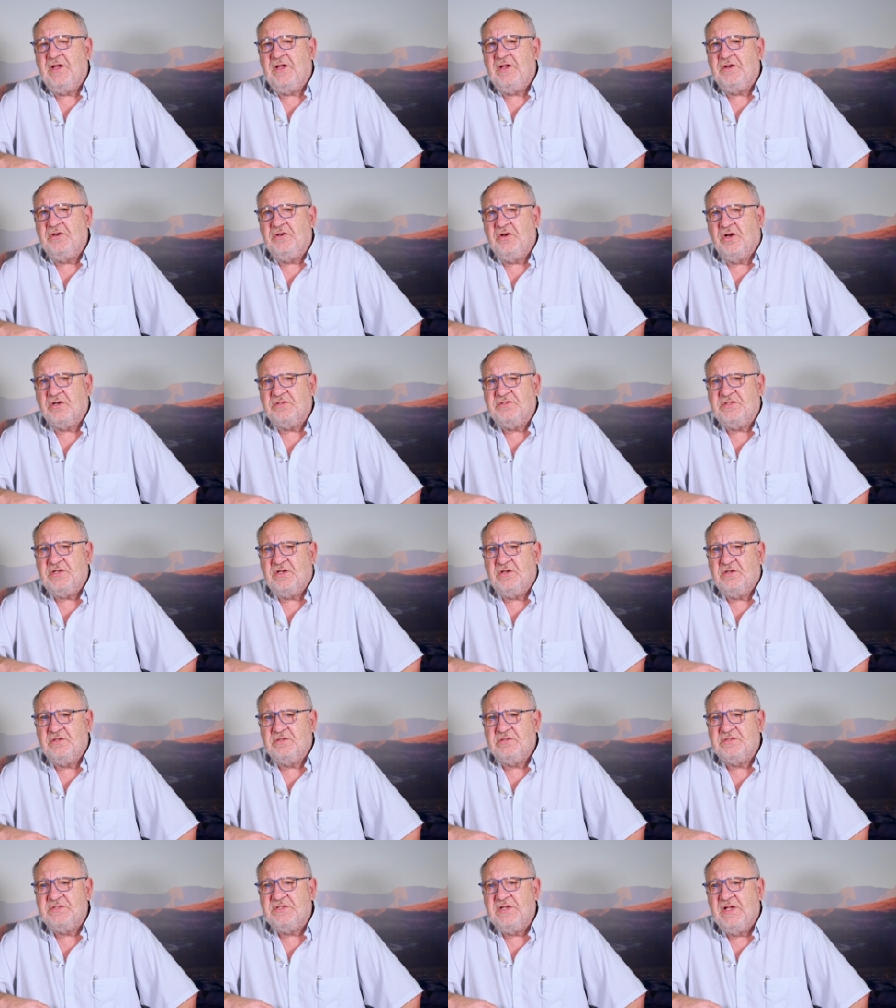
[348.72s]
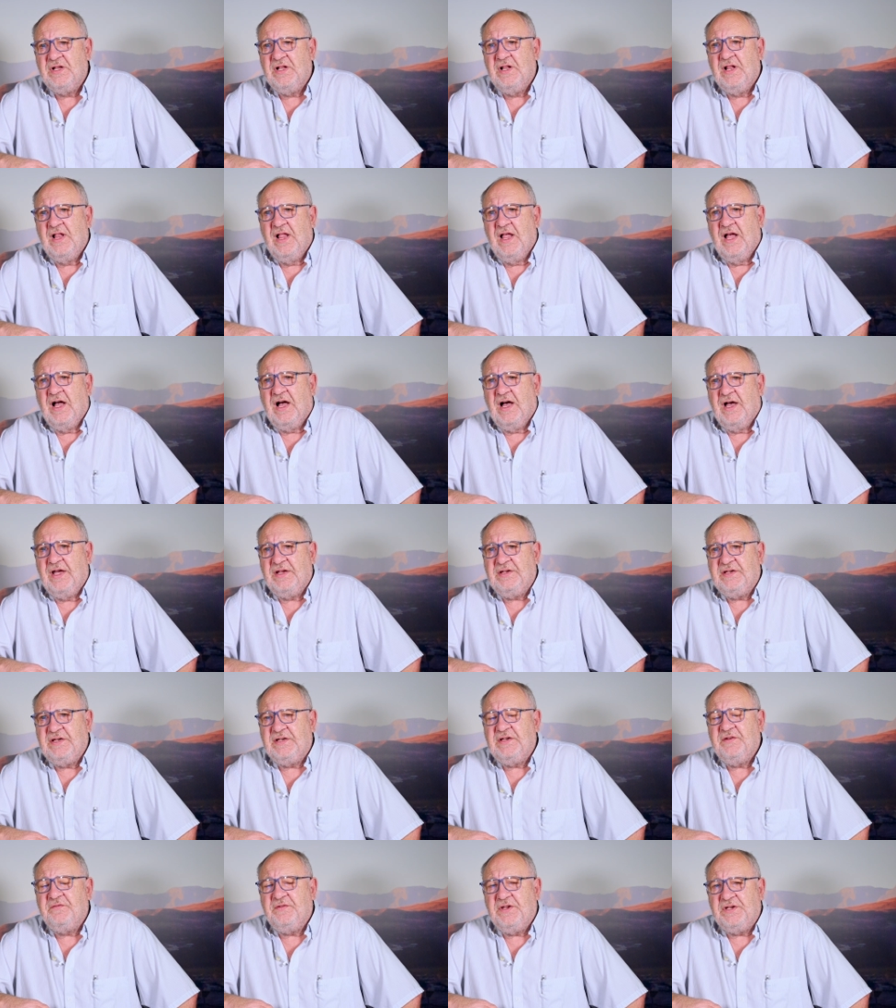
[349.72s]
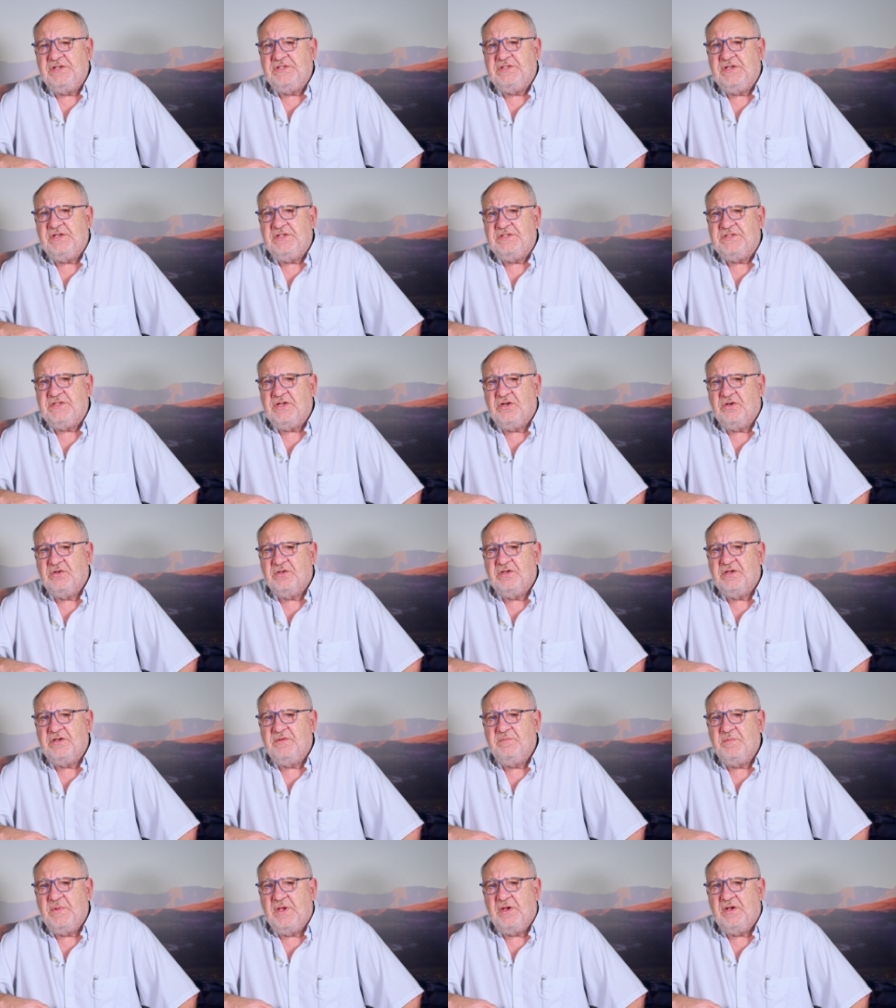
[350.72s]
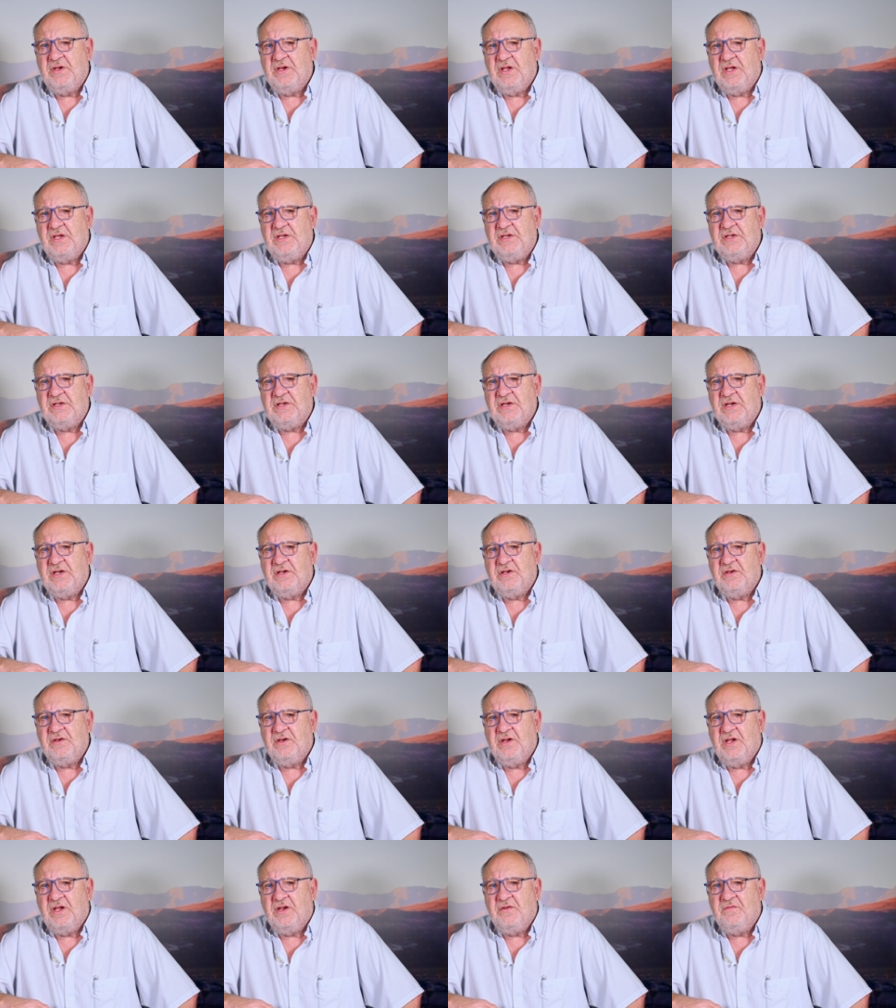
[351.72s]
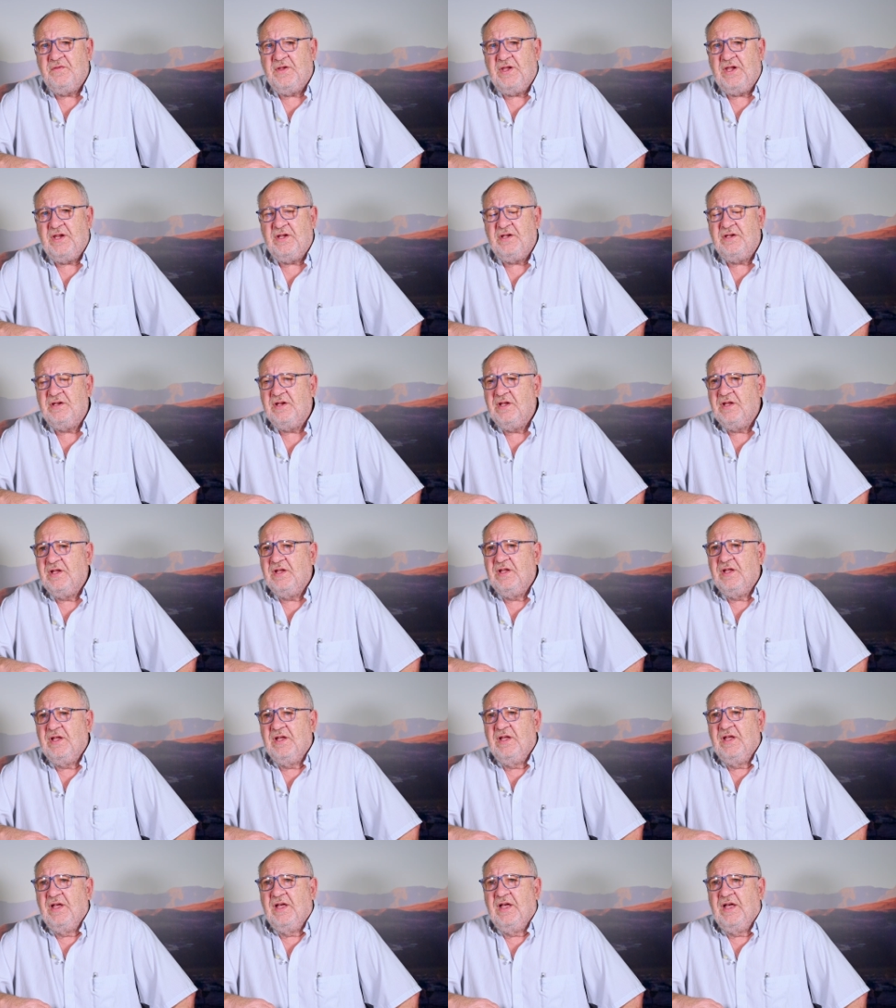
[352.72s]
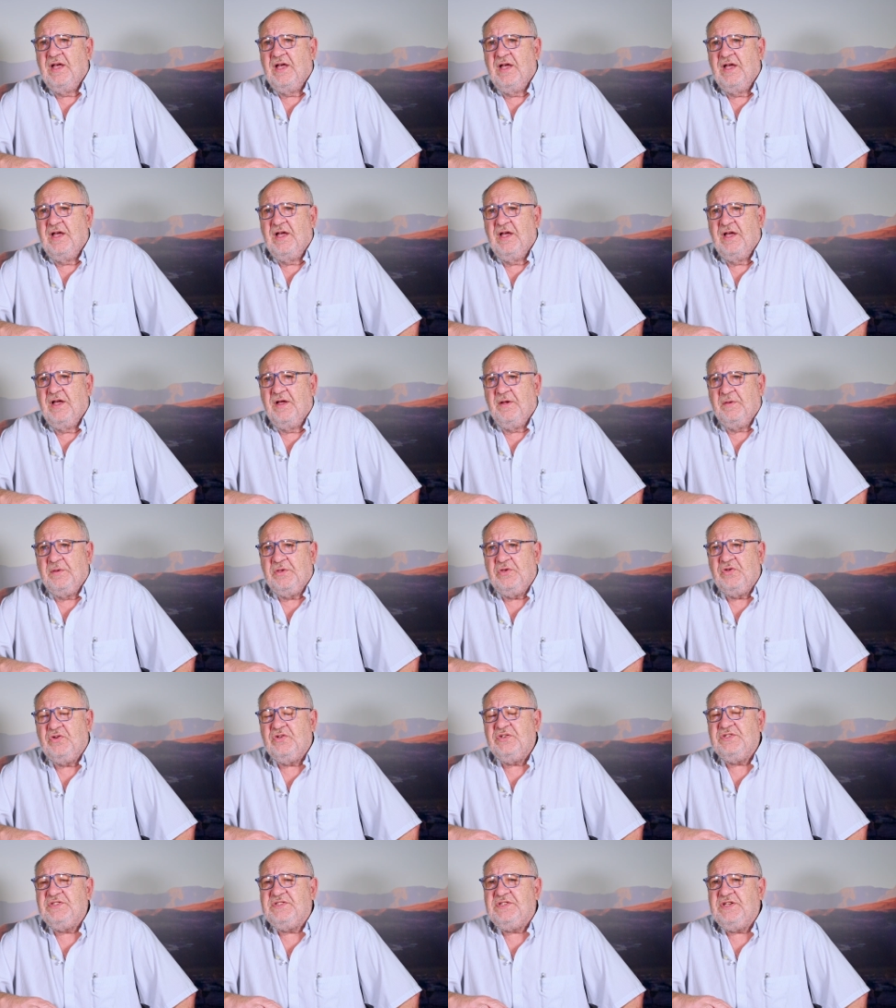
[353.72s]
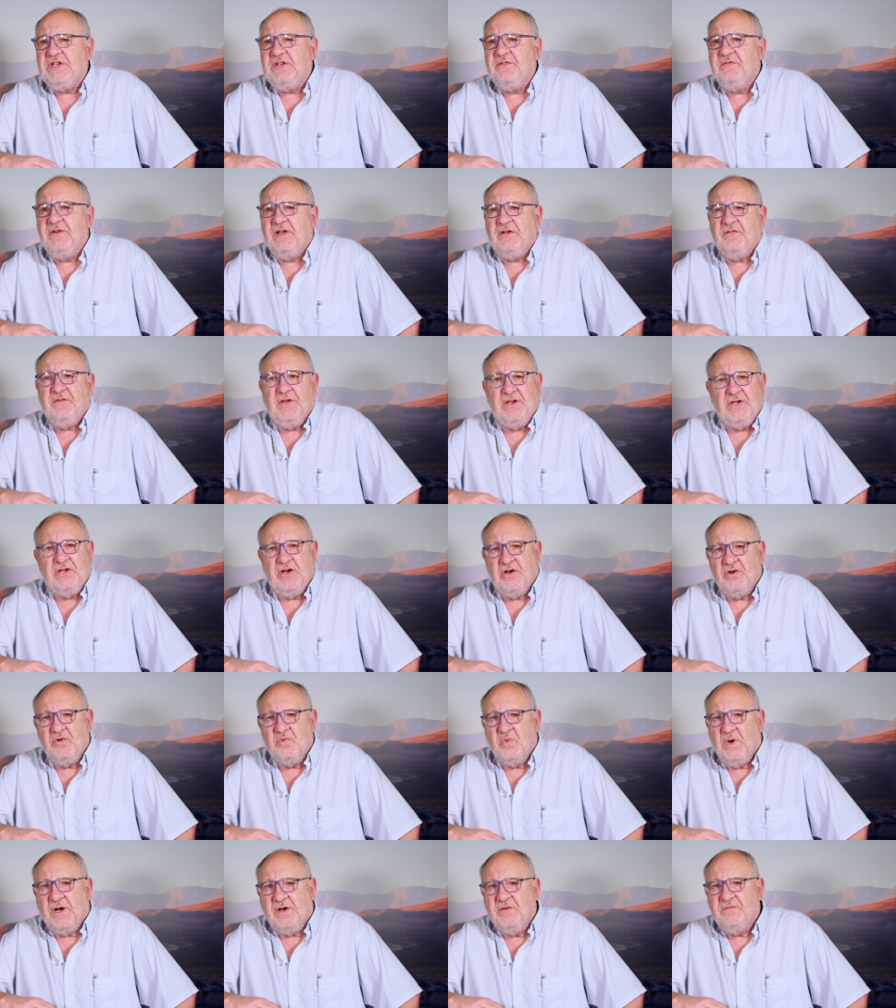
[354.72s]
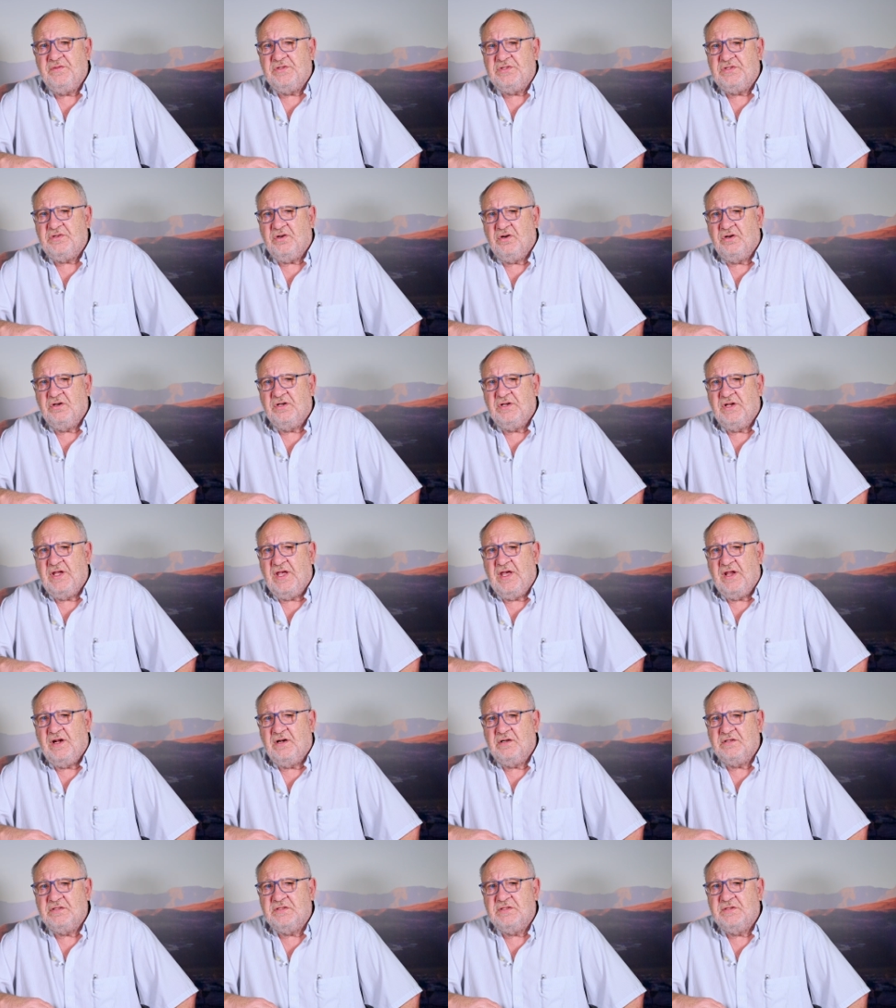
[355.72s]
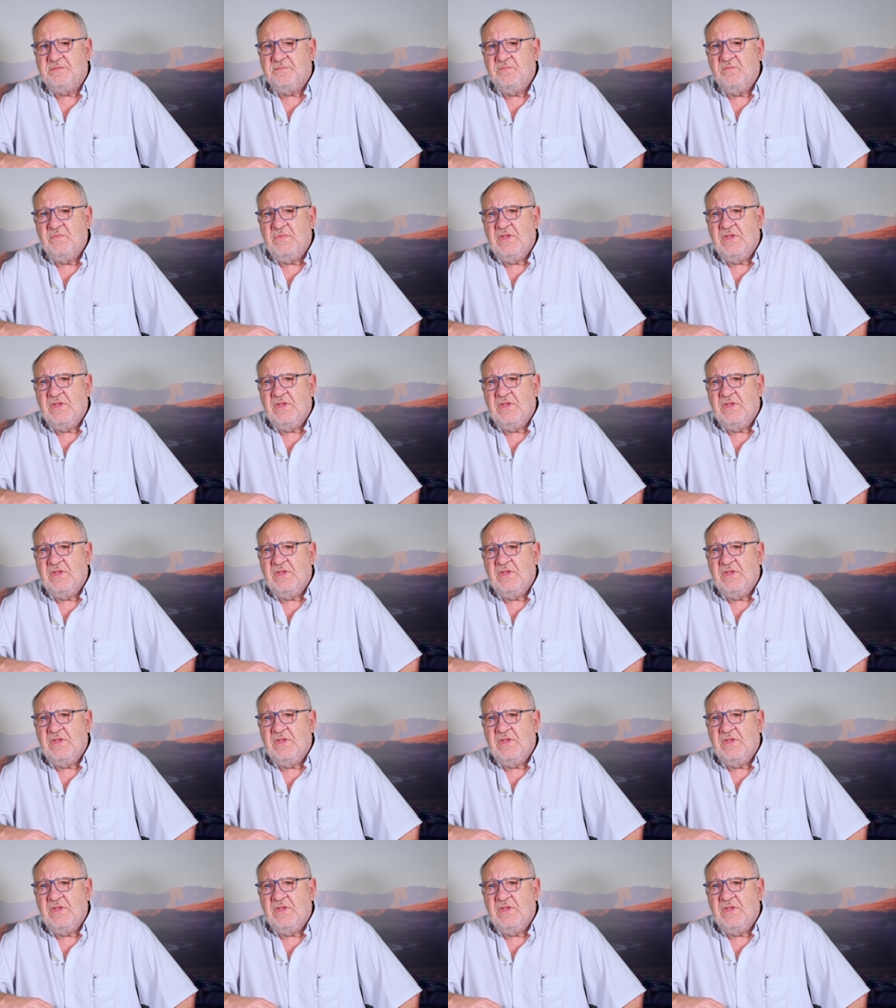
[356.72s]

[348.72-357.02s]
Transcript: not solds. I did eventually sold them at the end. You can see that they don't want the stronger adults.